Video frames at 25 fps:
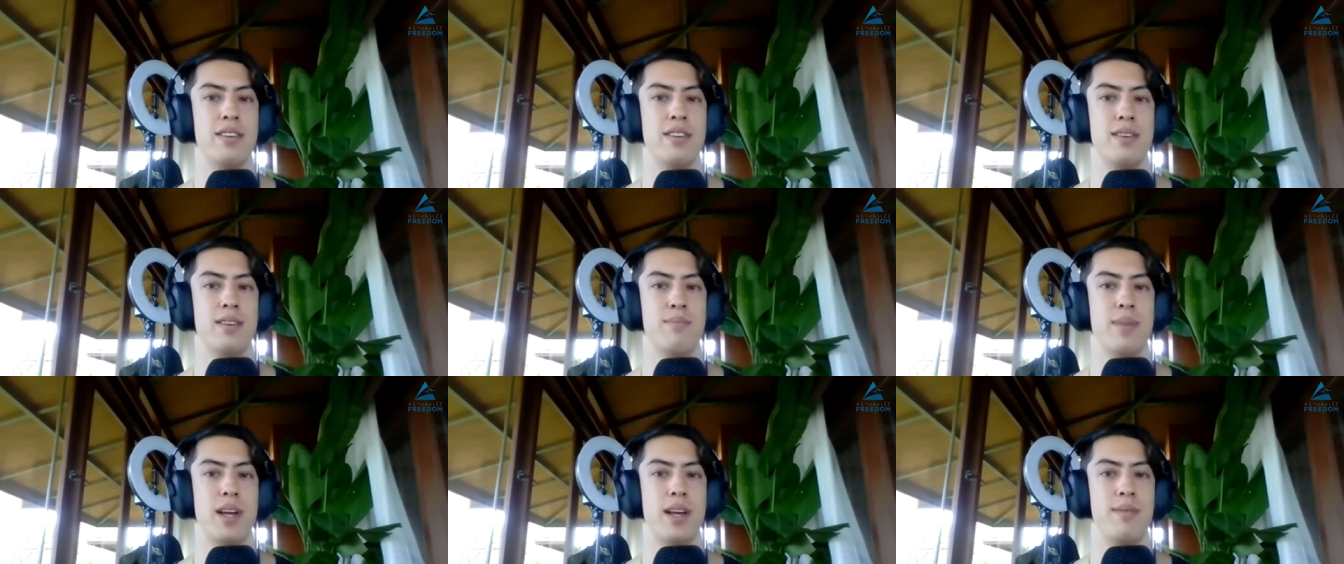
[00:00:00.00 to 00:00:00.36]

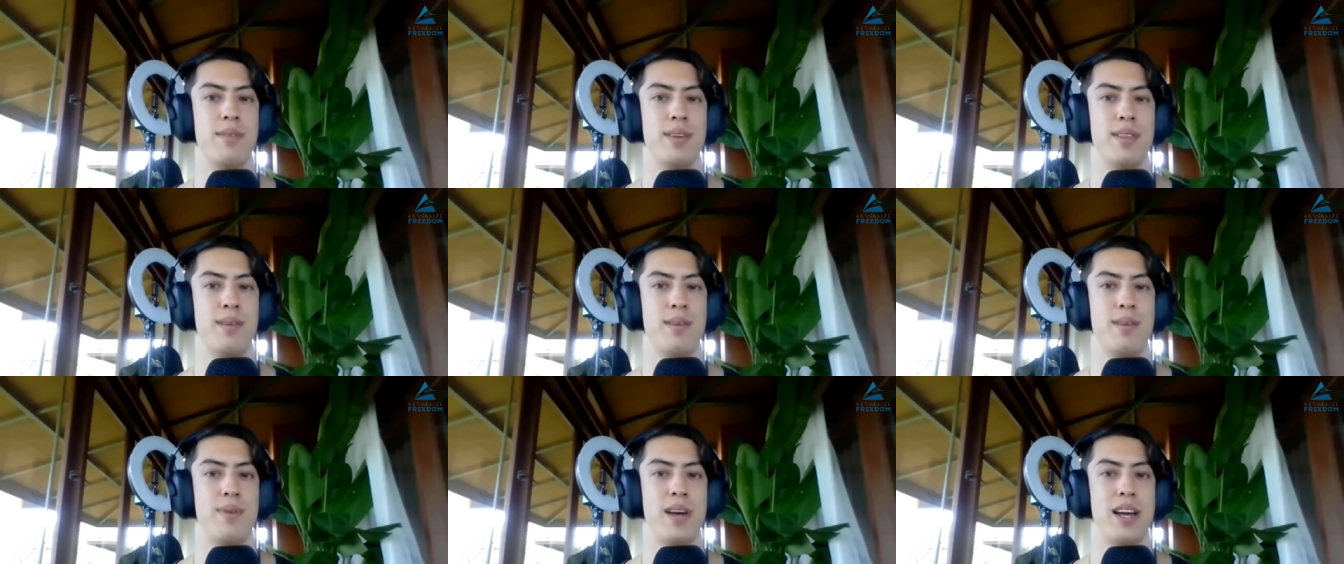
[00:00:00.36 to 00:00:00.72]
or maybe
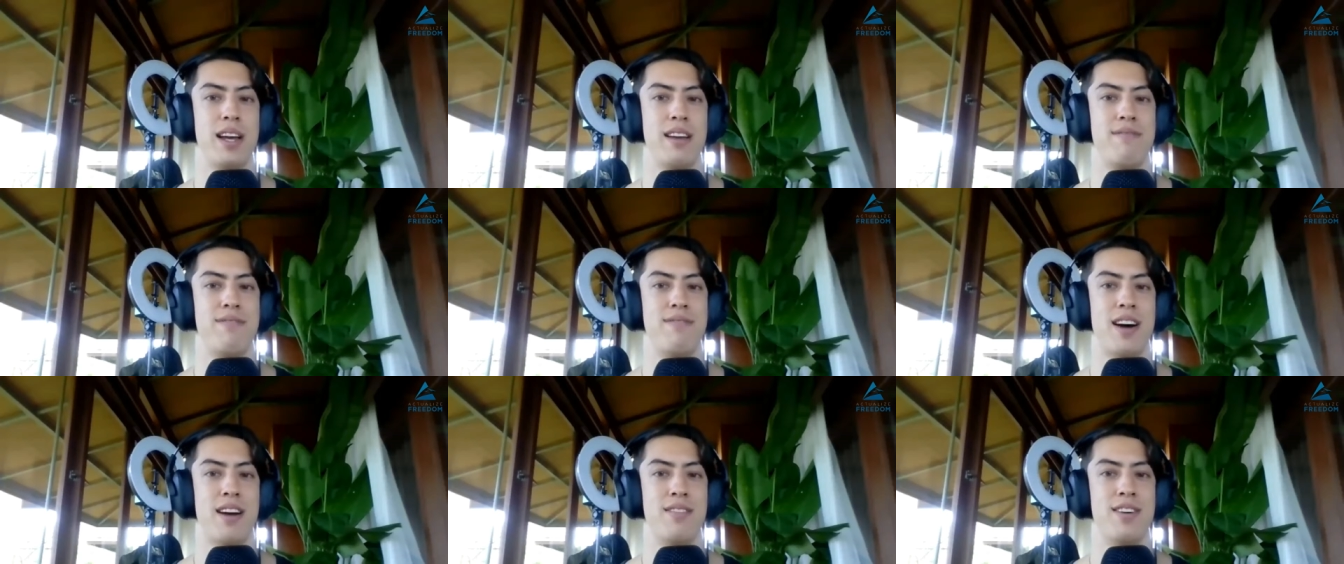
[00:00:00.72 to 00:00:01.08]
they paid
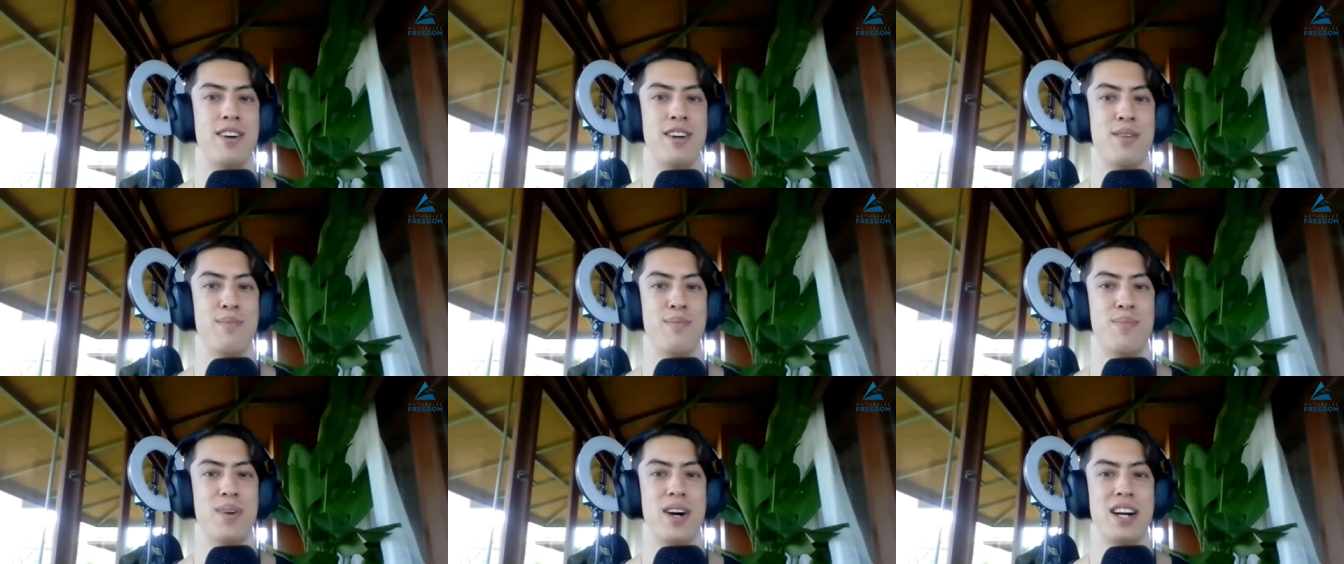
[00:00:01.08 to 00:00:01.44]

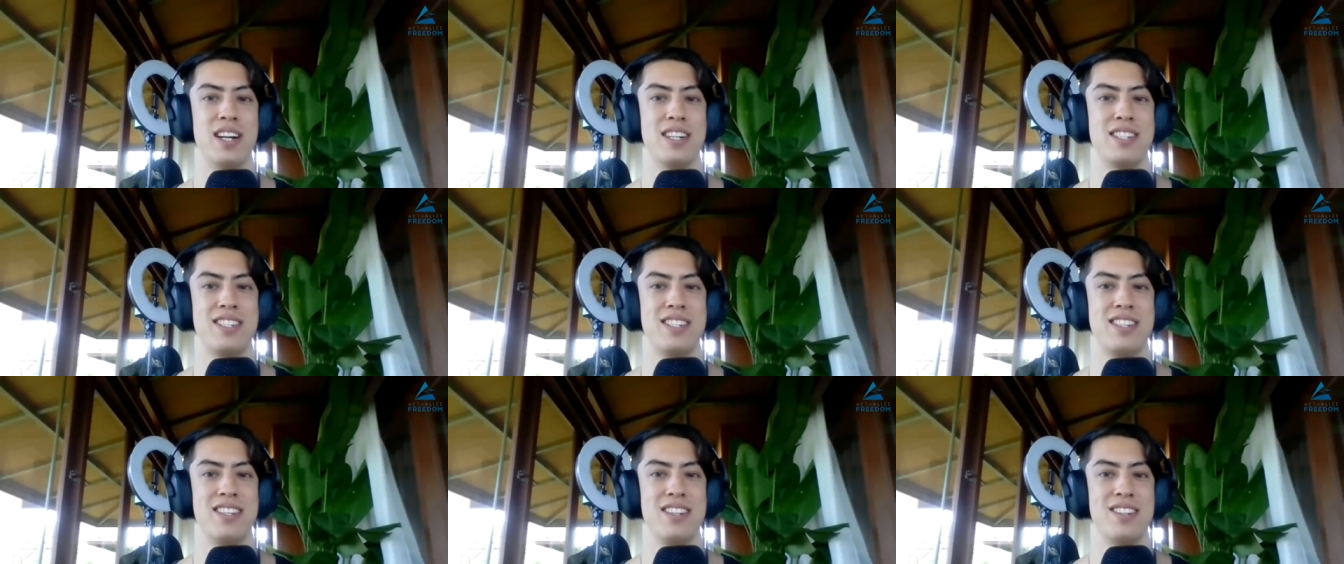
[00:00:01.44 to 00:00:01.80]

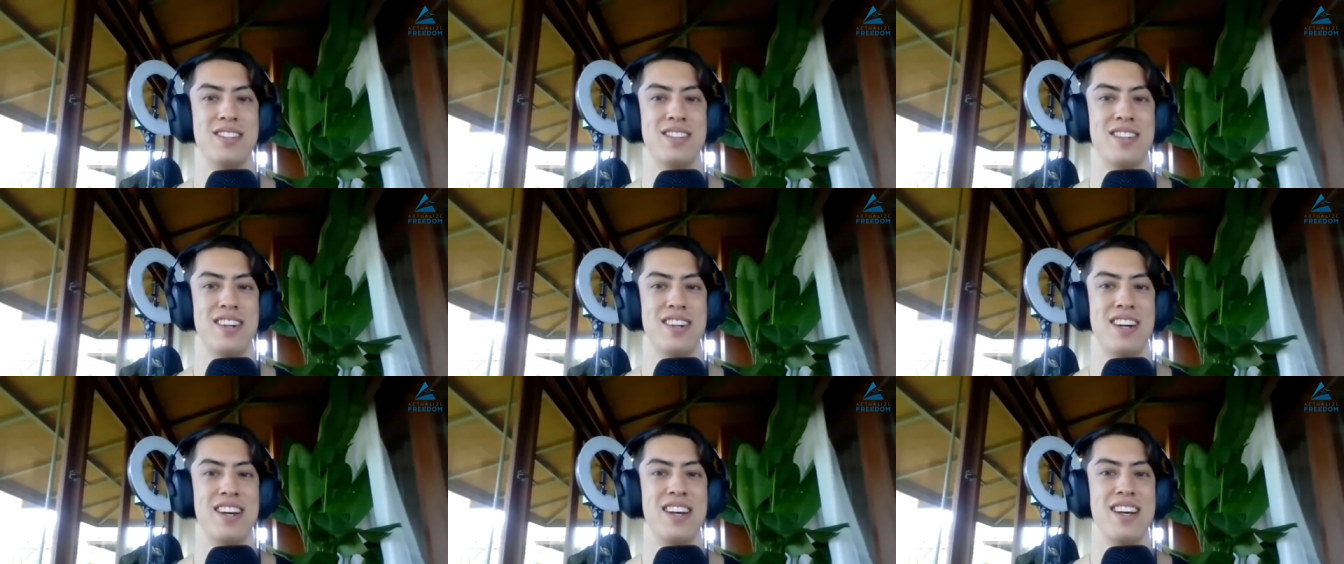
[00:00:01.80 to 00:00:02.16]
$500
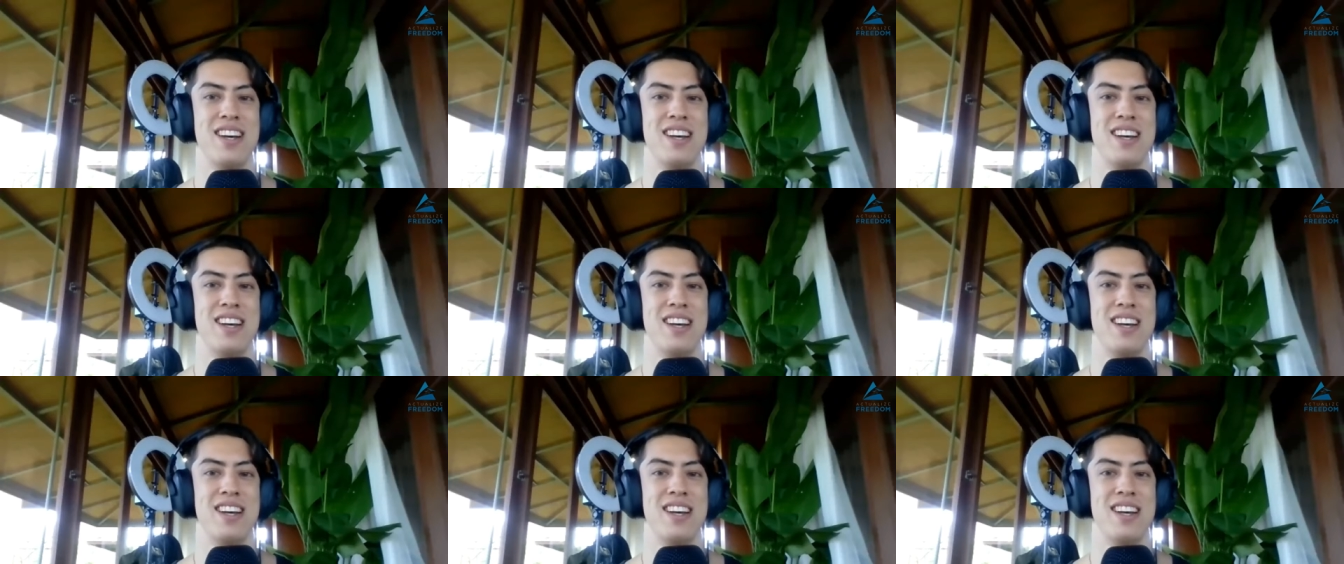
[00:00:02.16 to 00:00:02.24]
to